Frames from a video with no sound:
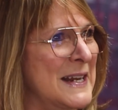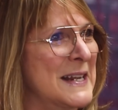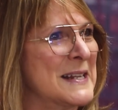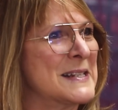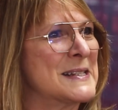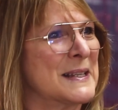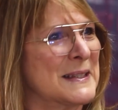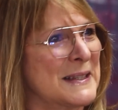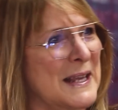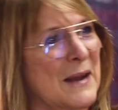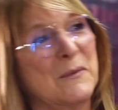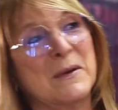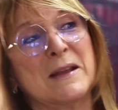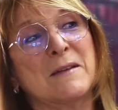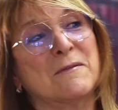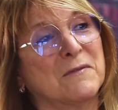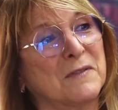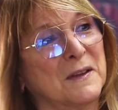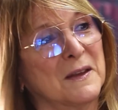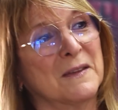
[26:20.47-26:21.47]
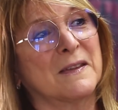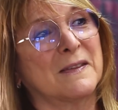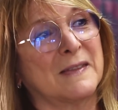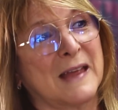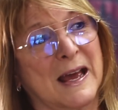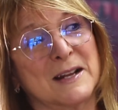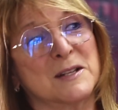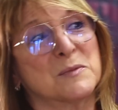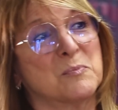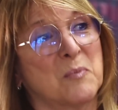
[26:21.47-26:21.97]
It's that we feel
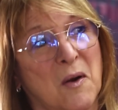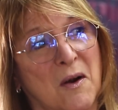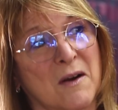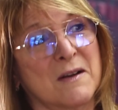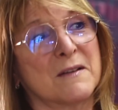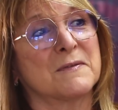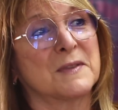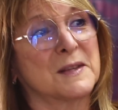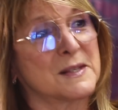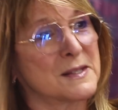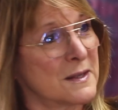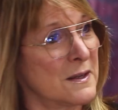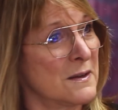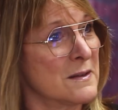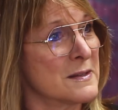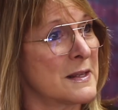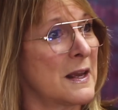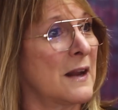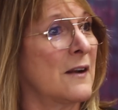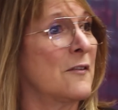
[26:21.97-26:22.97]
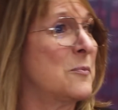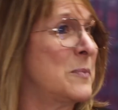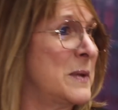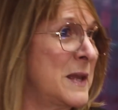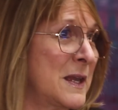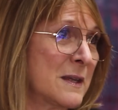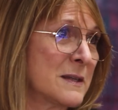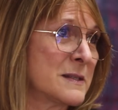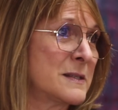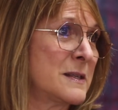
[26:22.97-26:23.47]
that is part of the skill set of
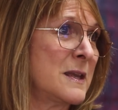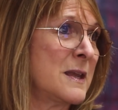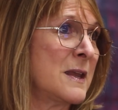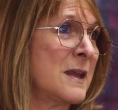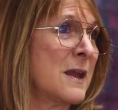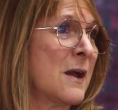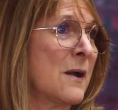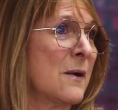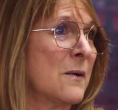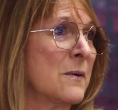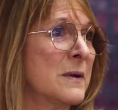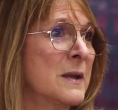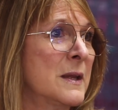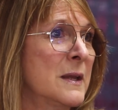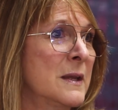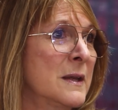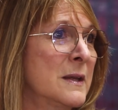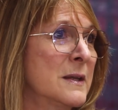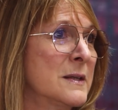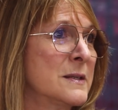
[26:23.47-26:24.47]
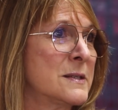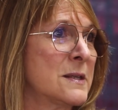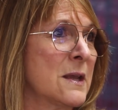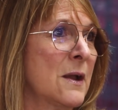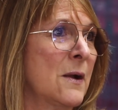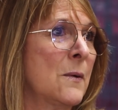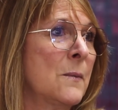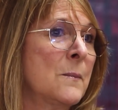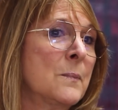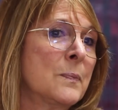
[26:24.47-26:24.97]
being a CEO.
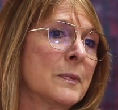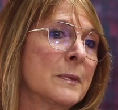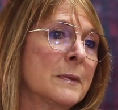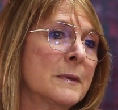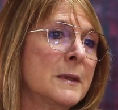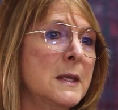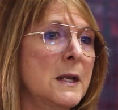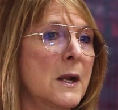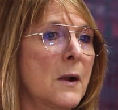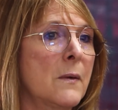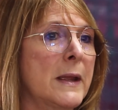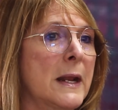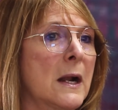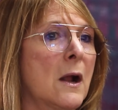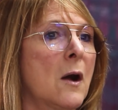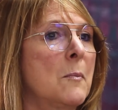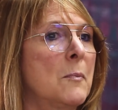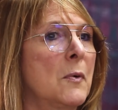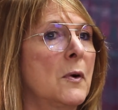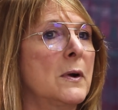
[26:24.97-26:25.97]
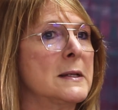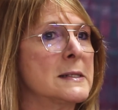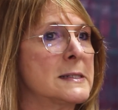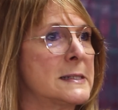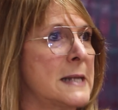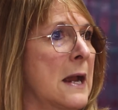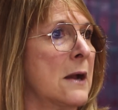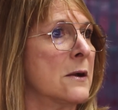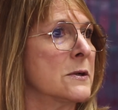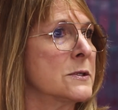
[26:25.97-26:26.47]
So, it all boils
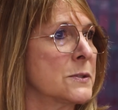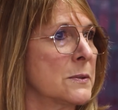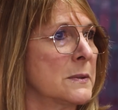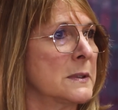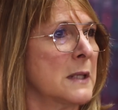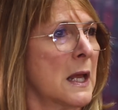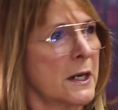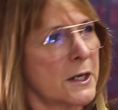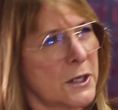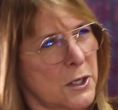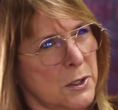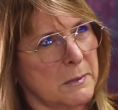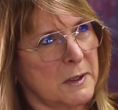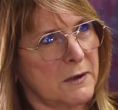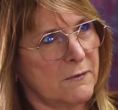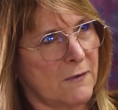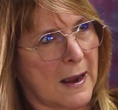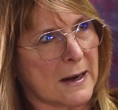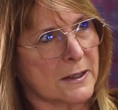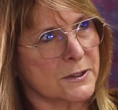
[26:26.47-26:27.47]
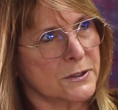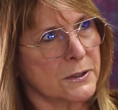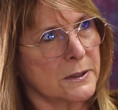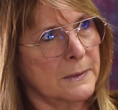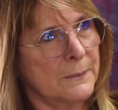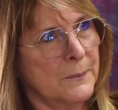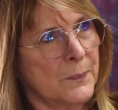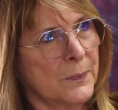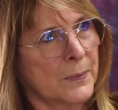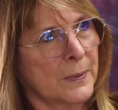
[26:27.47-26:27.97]
down to a lot of human factor.